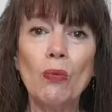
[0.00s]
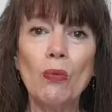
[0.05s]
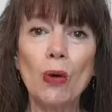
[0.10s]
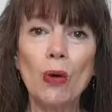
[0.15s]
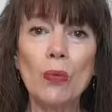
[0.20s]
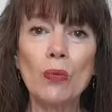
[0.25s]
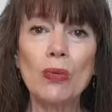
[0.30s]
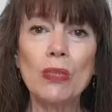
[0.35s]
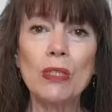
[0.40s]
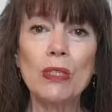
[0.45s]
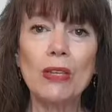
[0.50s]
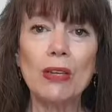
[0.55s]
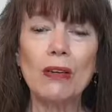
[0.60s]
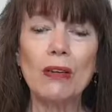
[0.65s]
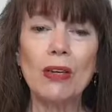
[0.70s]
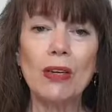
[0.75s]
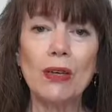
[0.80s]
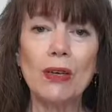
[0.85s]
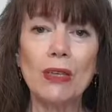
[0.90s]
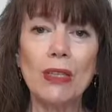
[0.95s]
what was
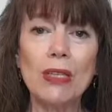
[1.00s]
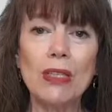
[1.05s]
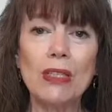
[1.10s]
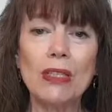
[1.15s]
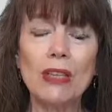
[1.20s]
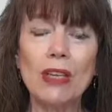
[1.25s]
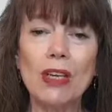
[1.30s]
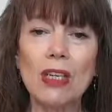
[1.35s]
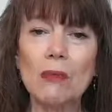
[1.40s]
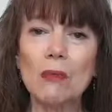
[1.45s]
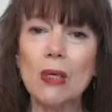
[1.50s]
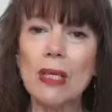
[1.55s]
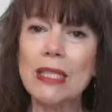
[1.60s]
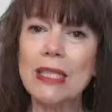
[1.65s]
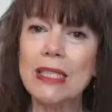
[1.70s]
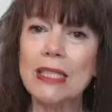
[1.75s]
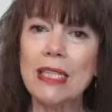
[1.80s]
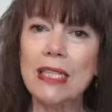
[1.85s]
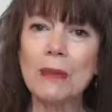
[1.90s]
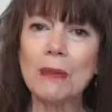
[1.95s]
going on inside of
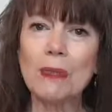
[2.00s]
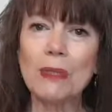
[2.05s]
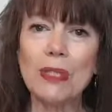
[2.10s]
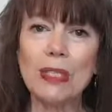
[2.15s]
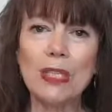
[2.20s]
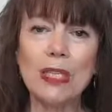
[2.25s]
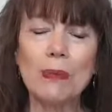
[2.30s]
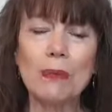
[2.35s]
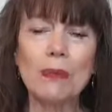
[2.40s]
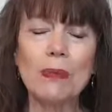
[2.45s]
my deep